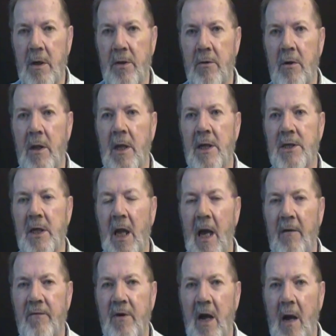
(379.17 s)
either in this
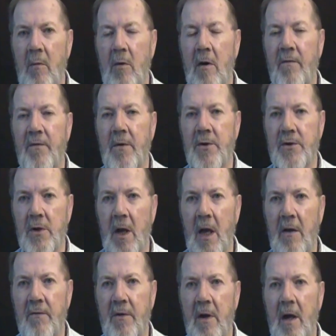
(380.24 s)
lifetime or a future
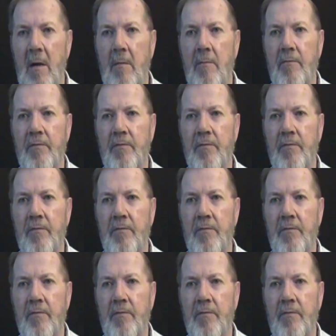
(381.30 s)
lifetime.